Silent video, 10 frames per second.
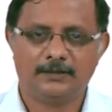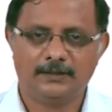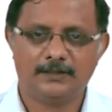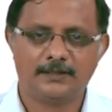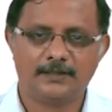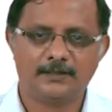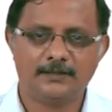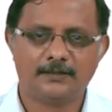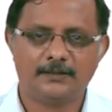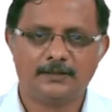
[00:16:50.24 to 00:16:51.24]
in this
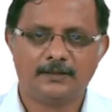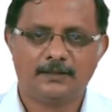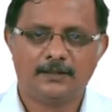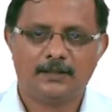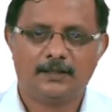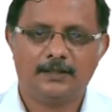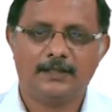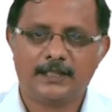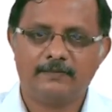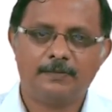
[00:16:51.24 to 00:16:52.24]
disease.
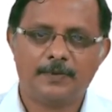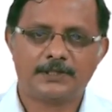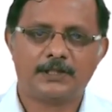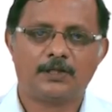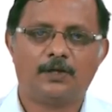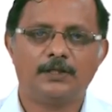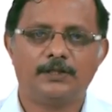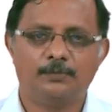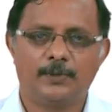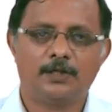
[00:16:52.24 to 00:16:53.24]
In a given patient,
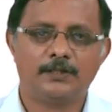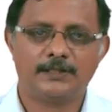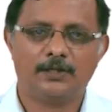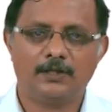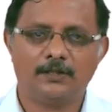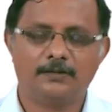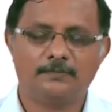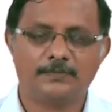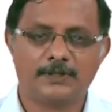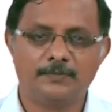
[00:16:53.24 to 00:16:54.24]
you may not see all
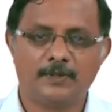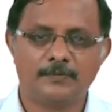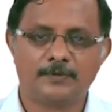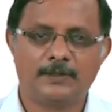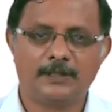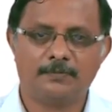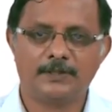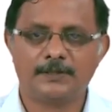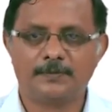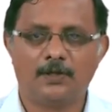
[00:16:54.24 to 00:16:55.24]
the symptoms, but in
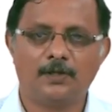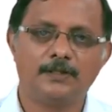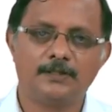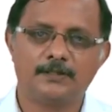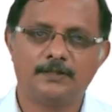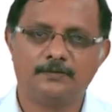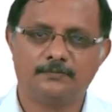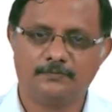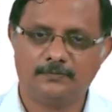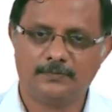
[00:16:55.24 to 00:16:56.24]
principle all these
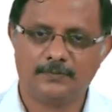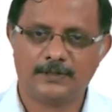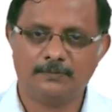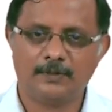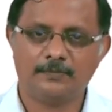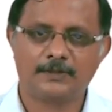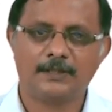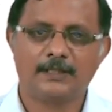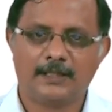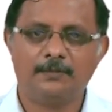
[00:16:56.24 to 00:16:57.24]
symptoms
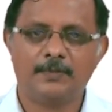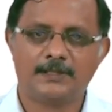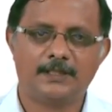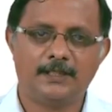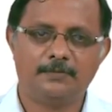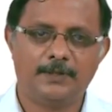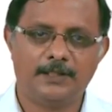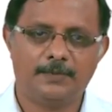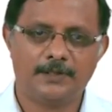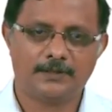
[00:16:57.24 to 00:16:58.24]
can be seen in
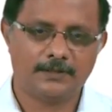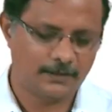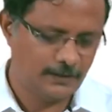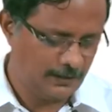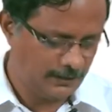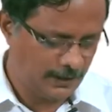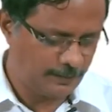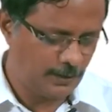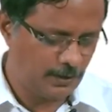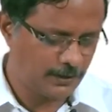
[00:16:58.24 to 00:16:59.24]
PD patients
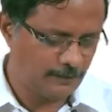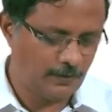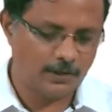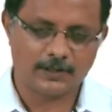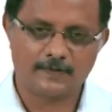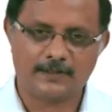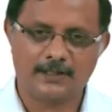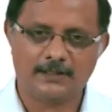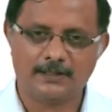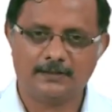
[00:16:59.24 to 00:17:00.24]
just because of loss of
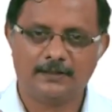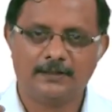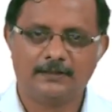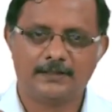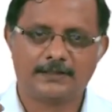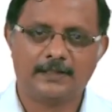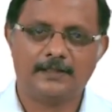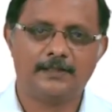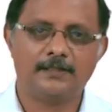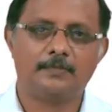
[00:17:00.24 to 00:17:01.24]
cells in this
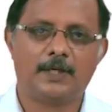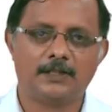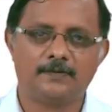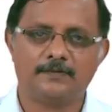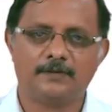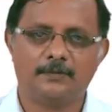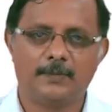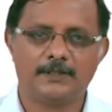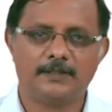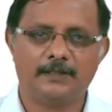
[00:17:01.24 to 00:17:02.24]
tiny little part of
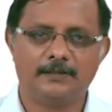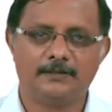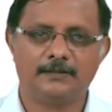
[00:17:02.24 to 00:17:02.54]
basal ganglia,